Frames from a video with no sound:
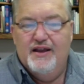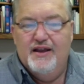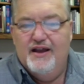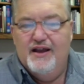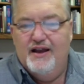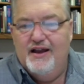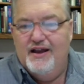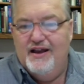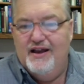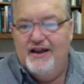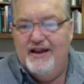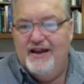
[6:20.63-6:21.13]

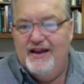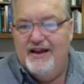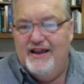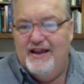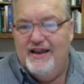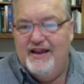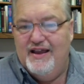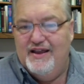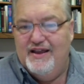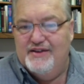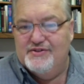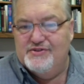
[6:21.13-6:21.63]

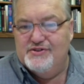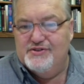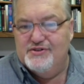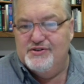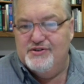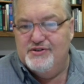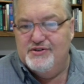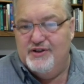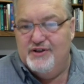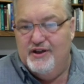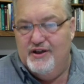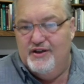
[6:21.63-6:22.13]
has
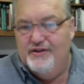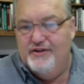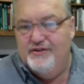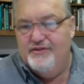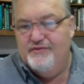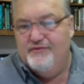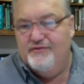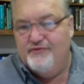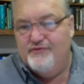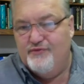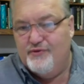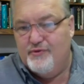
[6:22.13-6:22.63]

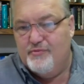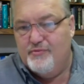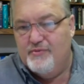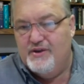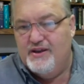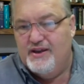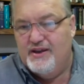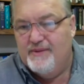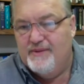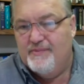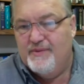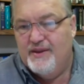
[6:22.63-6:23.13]
done for
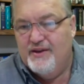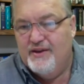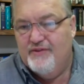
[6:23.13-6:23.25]
me.